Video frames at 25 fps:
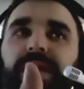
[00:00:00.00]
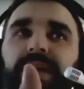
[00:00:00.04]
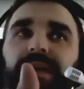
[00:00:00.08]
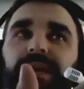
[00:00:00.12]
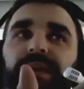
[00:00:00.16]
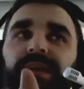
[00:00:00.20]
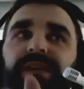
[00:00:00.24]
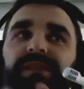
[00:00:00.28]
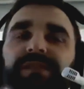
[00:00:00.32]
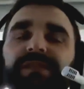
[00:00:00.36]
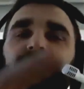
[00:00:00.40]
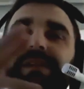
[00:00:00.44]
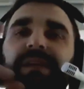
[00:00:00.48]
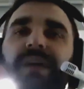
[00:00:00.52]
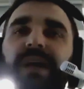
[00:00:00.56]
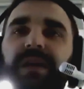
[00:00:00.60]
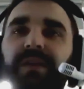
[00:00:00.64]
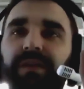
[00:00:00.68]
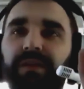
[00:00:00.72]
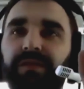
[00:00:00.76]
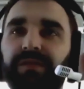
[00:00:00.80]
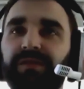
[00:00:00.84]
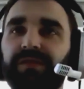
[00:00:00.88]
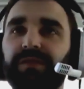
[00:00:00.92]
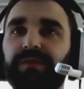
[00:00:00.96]

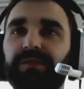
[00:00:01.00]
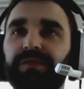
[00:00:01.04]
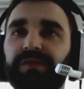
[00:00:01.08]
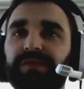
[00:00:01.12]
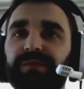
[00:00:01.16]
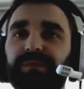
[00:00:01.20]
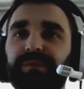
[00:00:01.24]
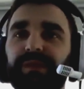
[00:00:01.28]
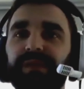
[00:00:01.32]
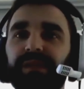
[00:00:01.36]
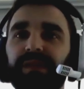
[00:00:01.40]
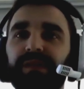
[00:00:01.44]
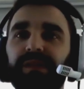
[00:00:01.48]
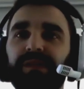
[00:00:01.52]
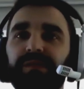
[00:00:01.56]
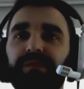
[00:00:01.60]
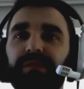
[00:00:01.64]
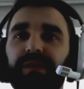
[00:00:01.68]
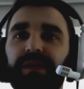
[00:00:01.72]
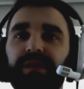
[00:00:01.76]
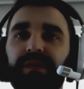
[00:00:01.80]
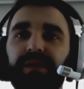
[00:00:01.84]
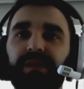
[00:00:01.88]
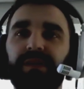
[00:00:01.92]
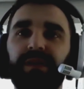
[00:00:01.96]
scenarios, so to speak,
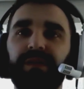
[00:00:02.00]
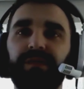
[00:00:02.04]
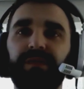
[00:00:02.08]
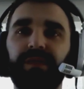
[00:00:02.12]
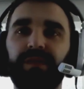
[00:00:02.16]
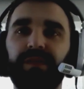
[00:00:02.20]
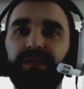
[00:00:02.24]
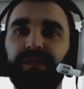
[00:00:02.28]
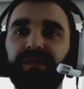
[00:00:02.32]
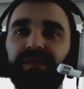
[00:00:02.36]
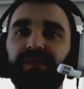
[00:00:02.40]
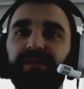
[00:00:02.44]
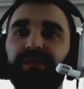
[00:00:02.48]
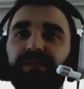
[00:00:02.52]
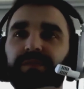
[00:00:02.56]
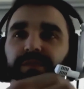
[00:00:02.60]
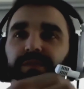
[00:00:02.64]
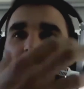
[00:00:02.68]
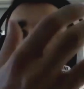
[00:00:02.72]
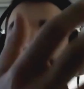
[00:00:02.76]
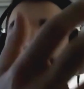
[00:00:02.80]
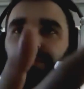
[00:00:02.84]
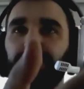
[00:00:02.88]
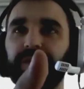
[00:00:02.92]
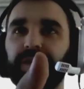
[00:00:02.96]
right? Given this,
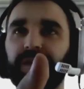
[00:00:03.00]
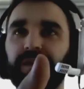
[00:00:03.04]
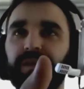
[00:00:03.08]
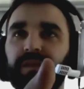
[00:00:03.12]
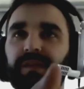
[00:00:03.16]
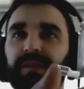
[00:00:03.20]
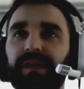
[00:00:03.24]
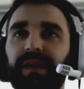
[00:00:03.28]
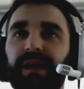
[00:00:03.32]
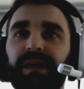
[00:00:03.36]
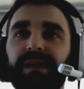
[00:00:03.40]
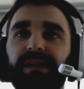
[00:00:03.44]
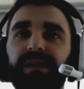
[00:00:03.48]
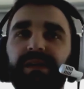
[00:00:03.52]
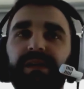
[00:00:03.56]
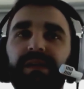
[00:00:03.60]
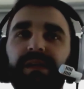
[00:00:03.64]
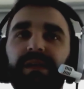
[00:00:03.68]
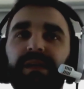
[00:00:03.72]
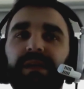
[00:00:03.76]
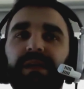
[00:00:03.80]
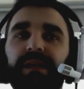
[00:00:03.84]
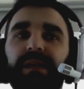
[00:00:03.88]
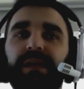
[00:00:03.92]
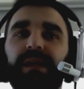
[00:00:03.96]
we're going to return
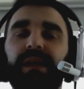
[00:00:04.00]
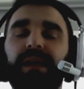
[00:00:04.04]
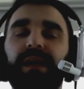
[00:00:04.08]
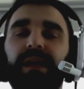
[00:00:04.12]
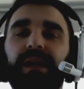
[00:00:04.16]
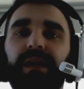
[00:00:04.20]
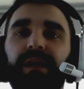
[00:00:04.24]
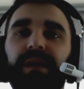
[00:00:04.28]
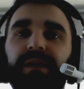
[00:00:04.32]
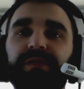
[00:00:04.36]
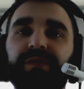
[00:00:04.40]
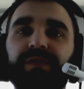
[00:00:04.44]
that.